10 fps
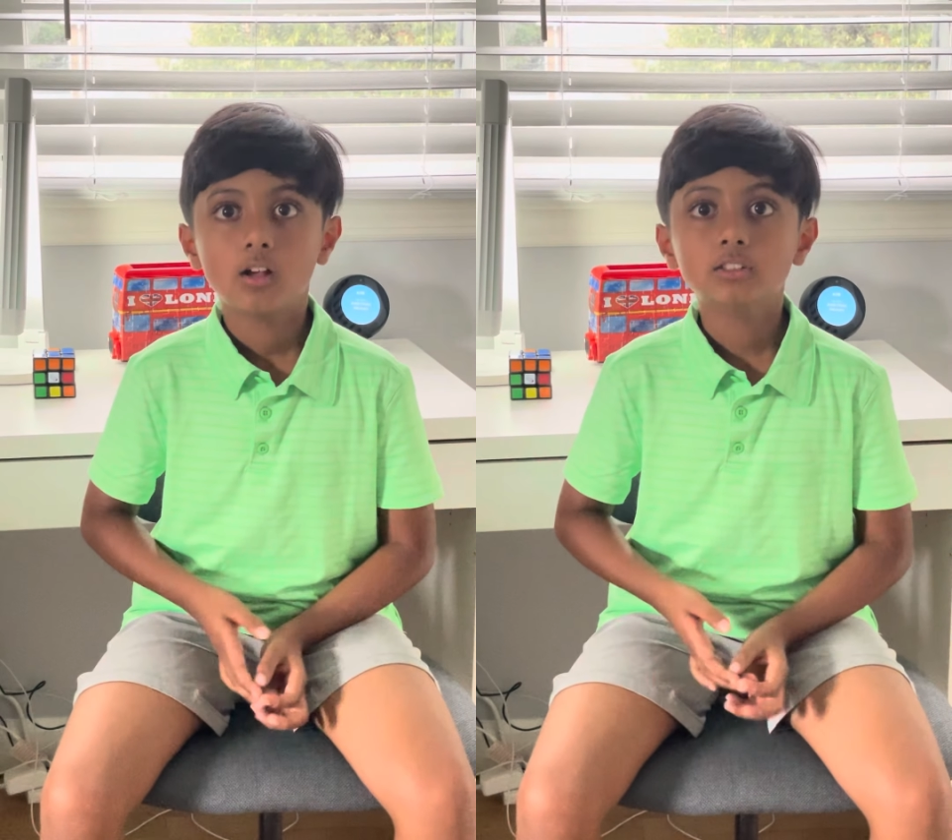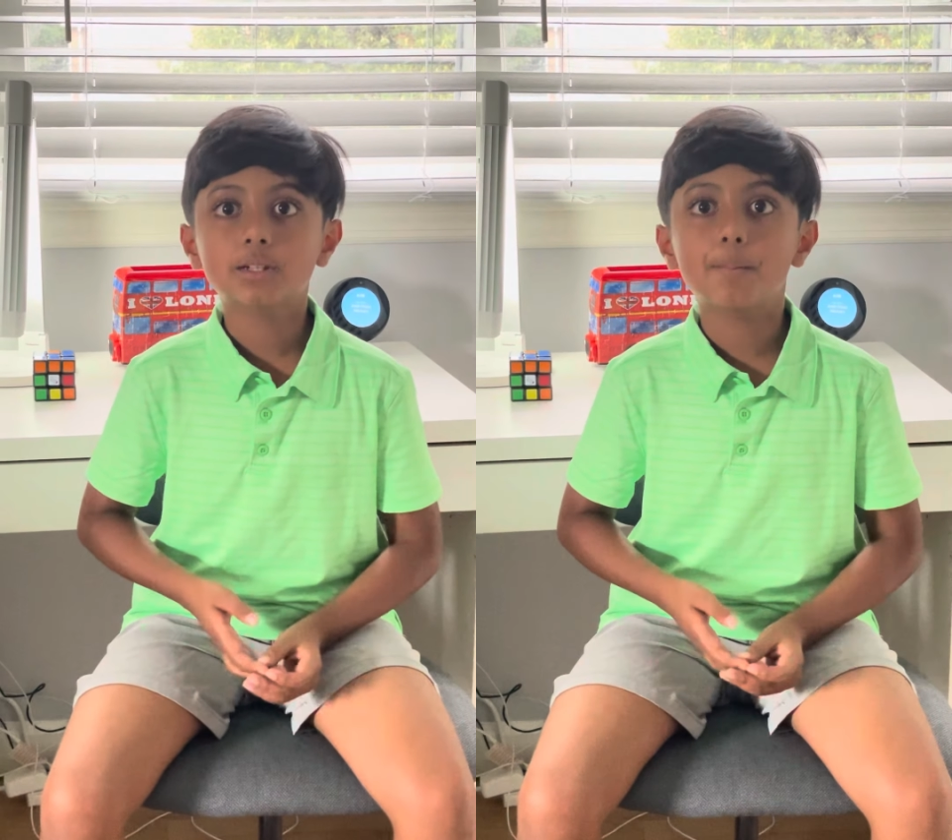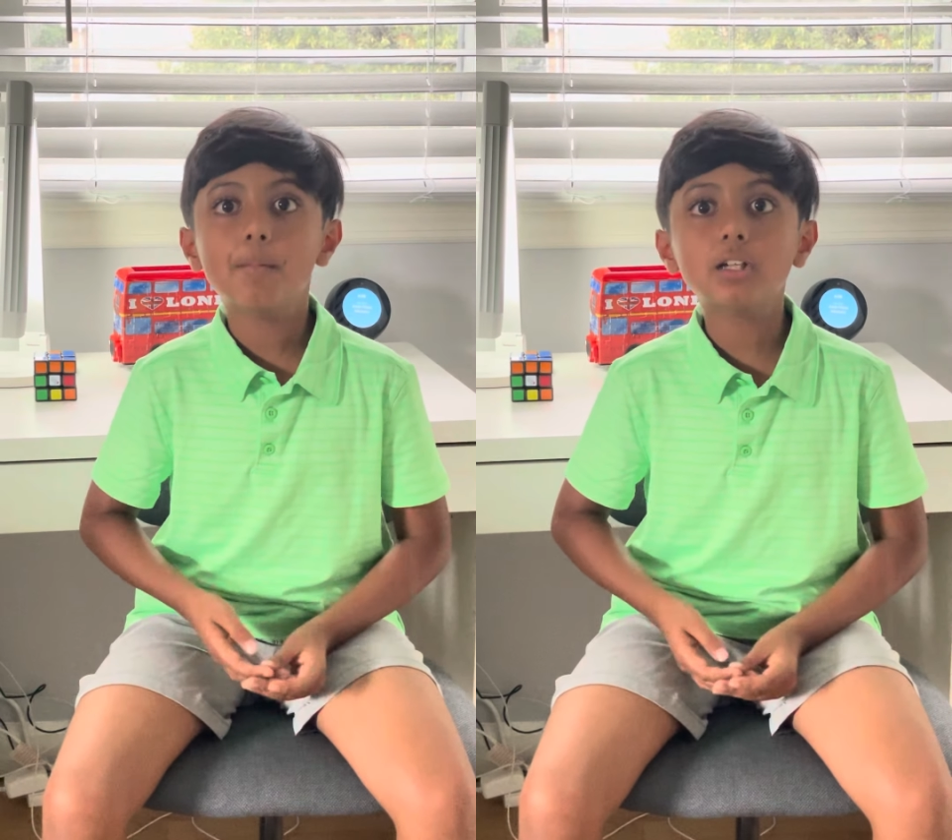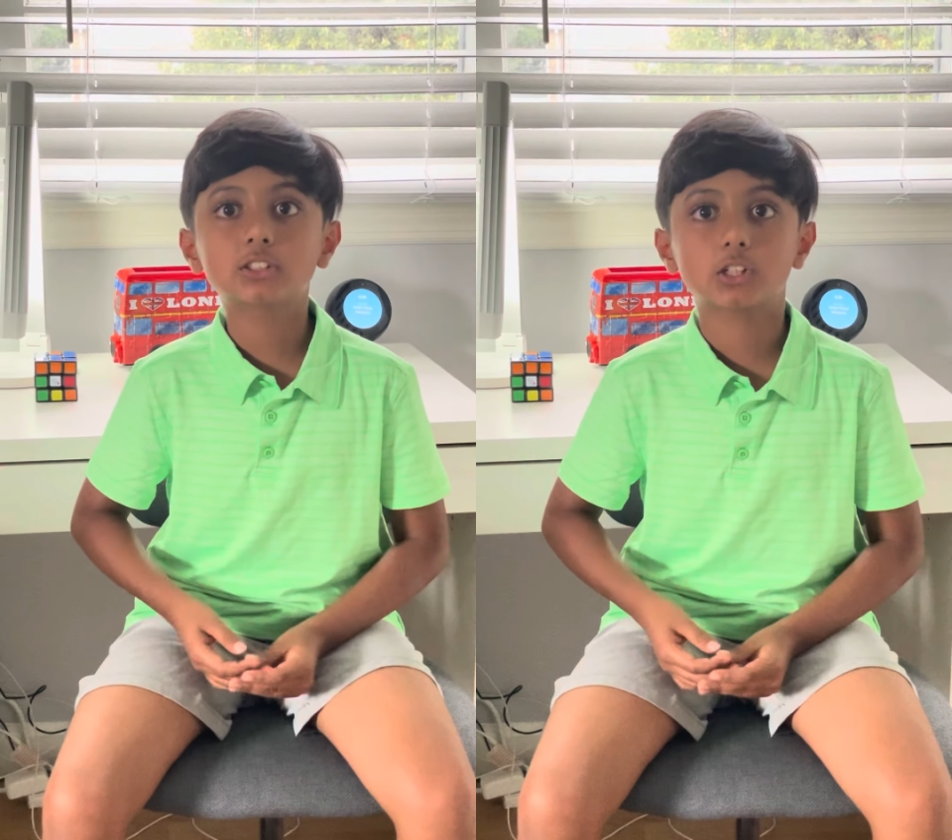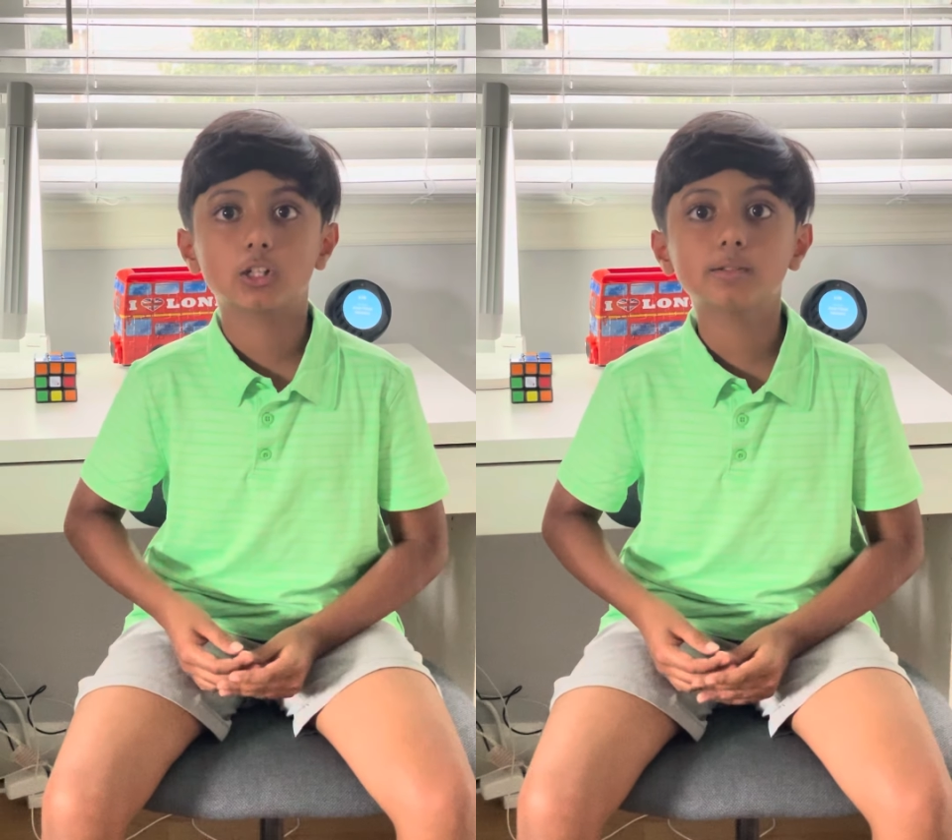The
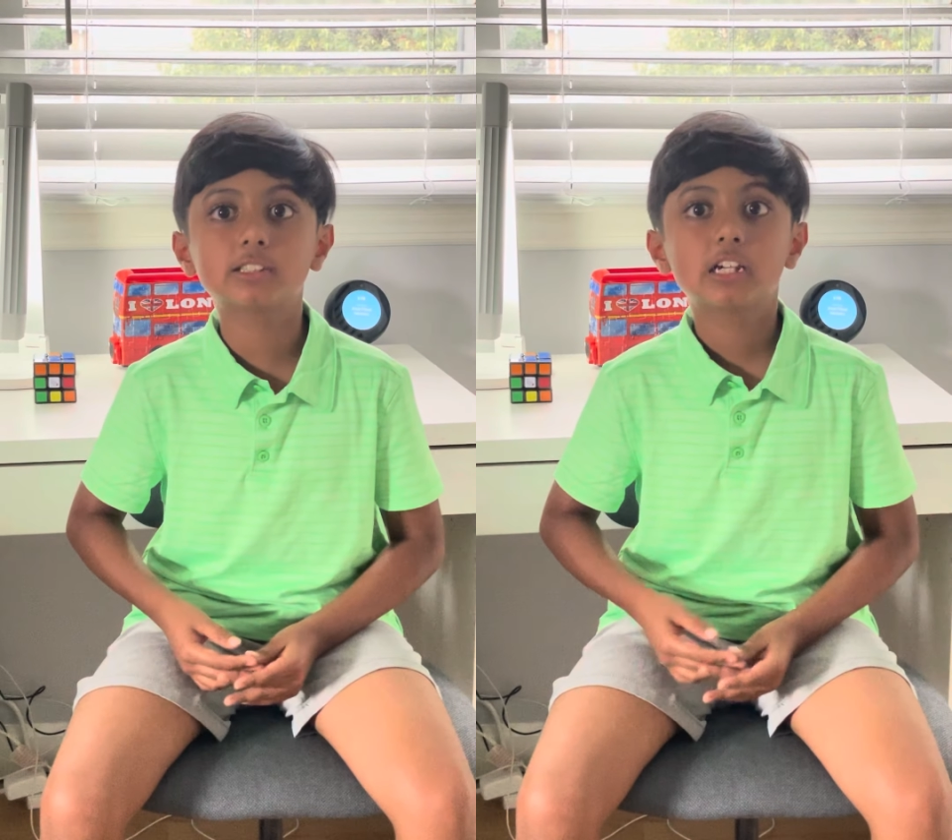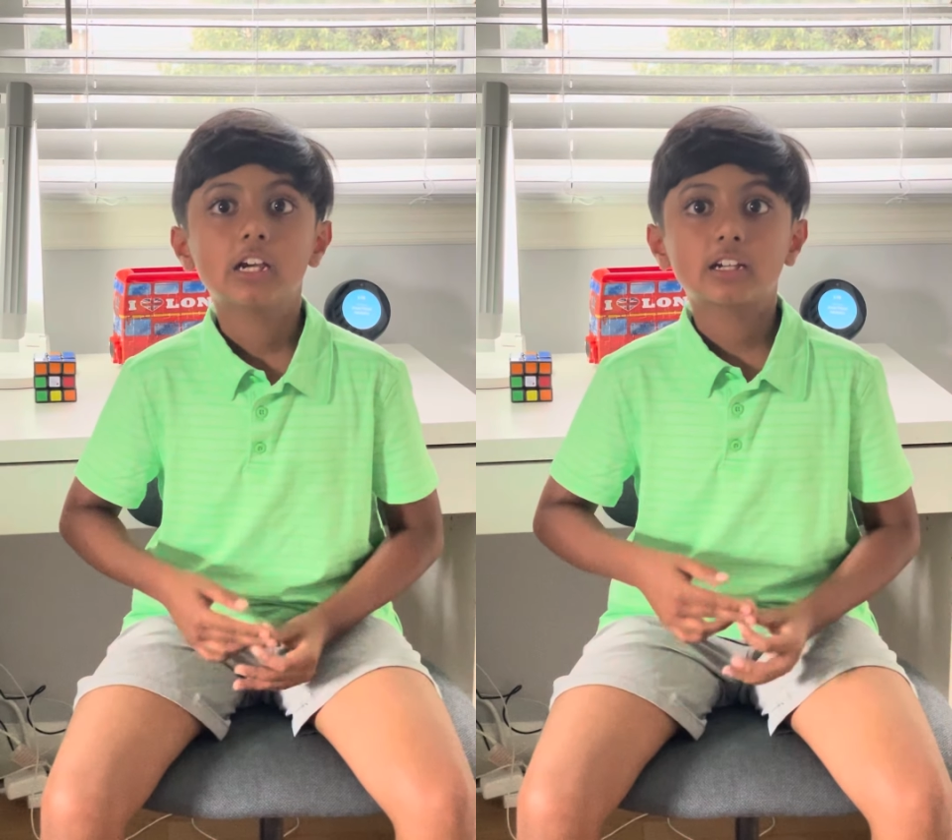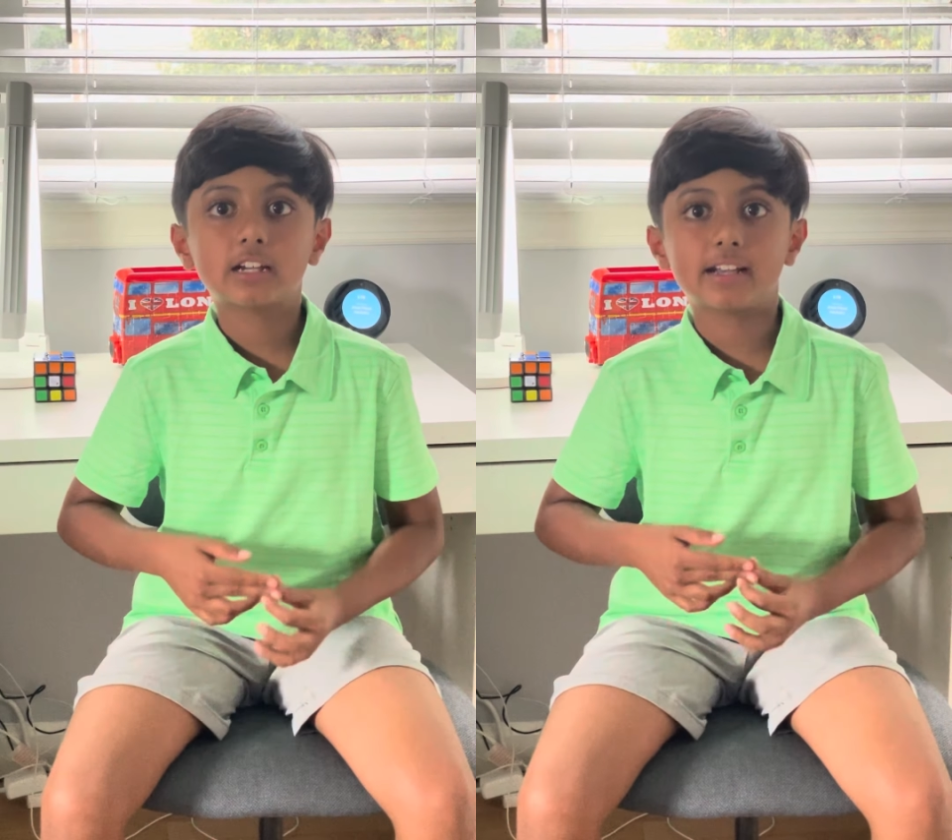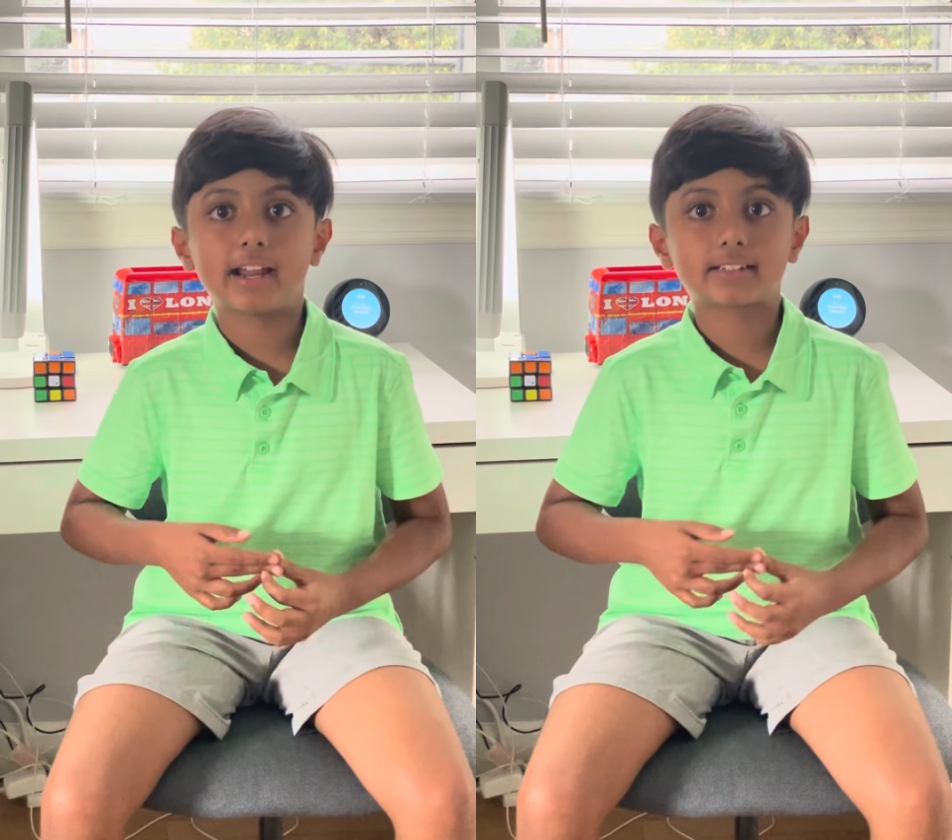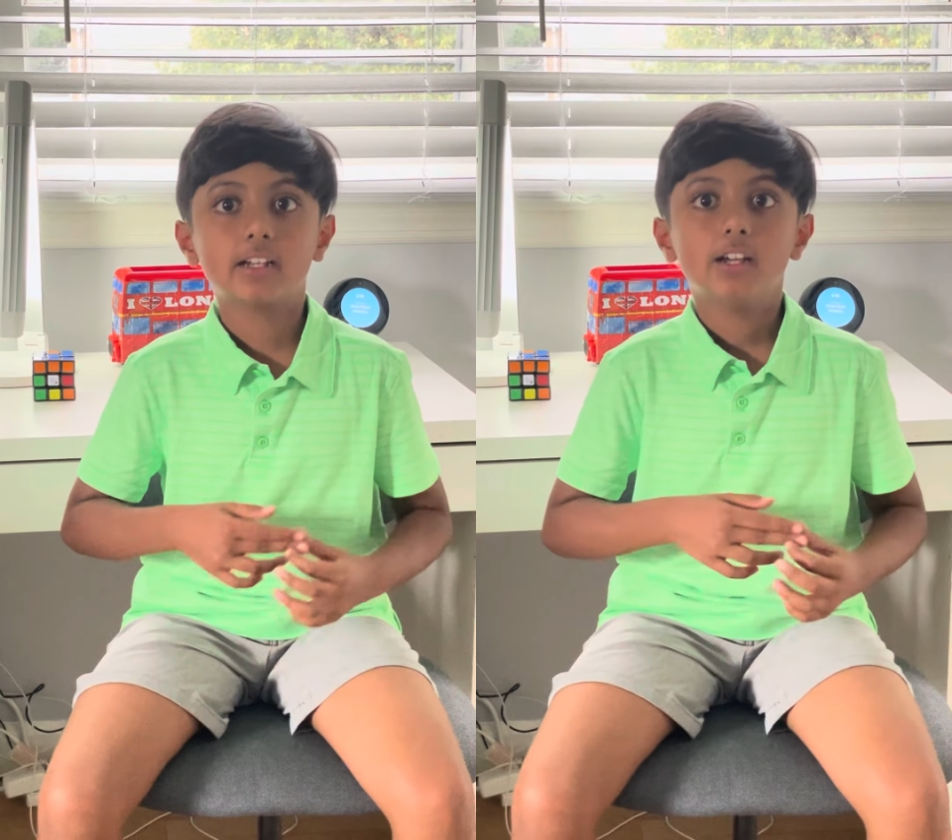muscles
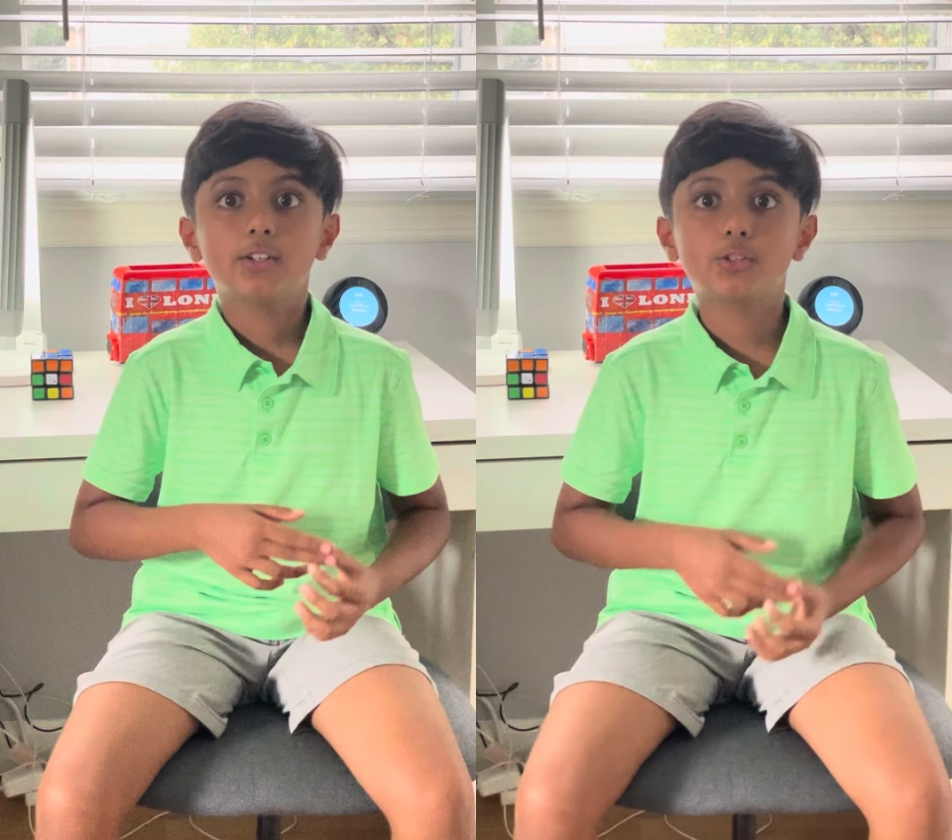connect